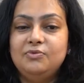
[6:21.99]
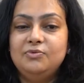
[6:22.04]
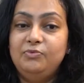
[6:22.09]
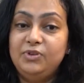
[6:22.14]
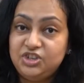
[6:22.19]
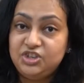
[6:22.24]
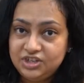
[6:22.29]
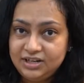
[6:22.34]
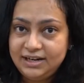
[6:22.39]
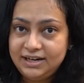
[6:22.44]

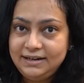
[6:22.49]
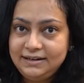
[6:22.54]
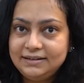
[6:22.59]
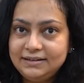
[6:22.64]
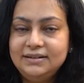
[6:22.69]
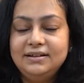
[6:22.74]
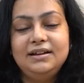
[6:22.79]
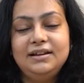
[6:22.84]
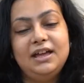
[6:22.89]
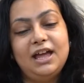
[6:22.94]
vigilant
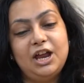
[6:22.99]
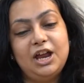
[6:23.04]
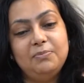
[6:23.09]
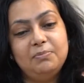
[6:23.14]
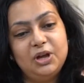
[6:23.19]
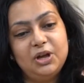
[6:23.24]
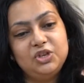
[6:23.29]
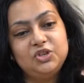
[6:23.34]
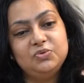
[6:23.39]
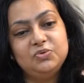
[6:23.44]
and
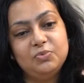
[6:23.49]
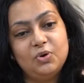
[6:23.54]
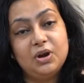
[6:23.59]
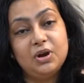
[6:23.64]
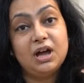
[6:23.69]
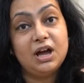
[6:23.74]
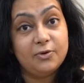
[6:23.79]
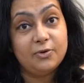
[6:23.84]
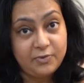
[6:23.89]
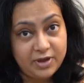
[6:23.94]
much
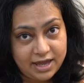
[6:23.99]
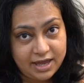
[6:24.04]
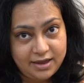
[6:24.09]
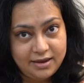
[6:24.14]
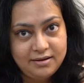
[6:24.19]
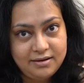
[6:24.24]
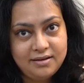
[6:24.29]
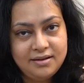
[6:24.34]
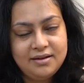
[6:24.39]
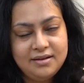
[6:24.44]
more aware,